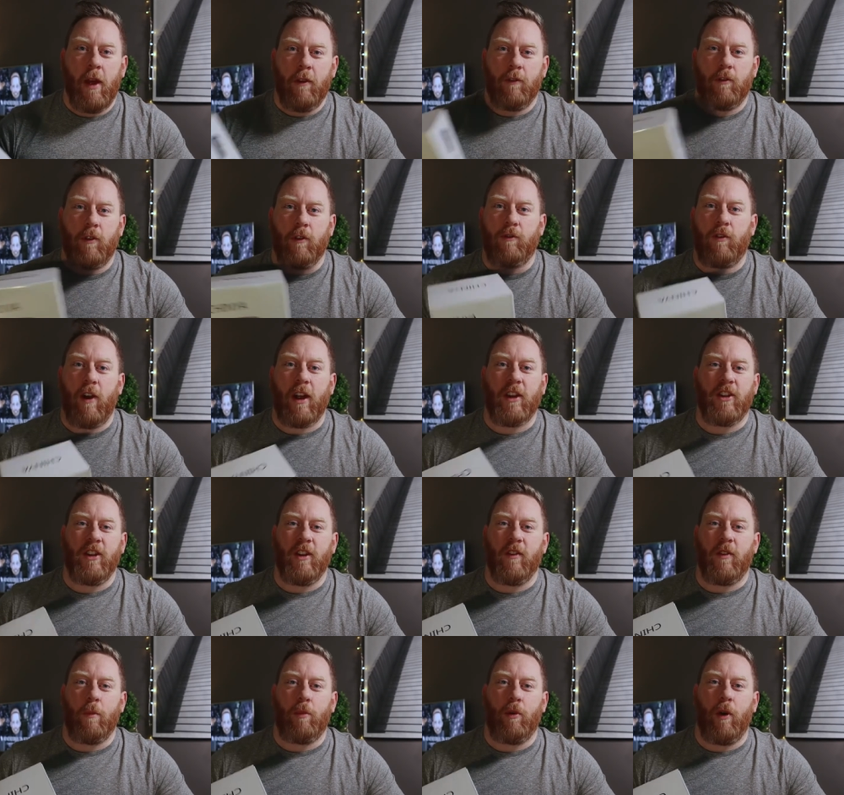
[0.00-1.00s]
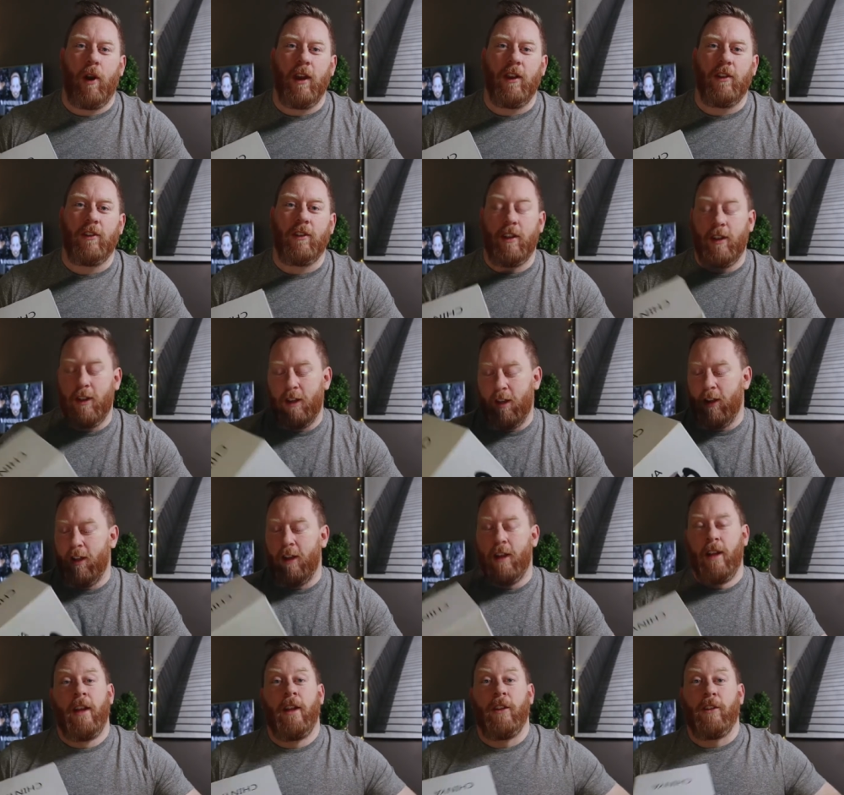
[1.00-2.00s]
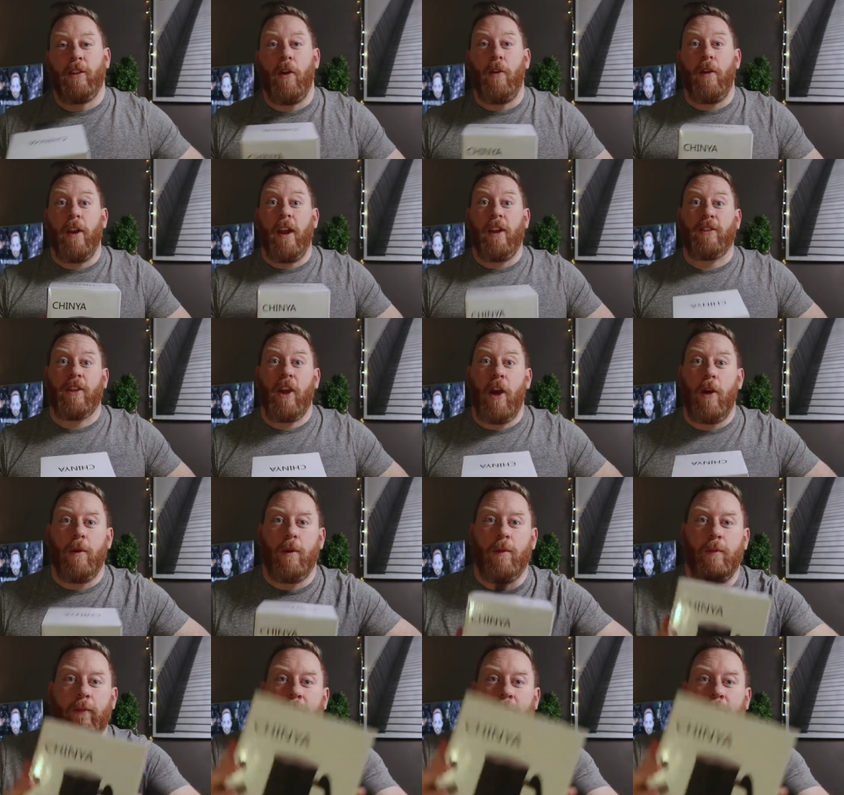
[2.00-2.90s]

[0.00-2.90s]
for a fraction of the price. So let's go.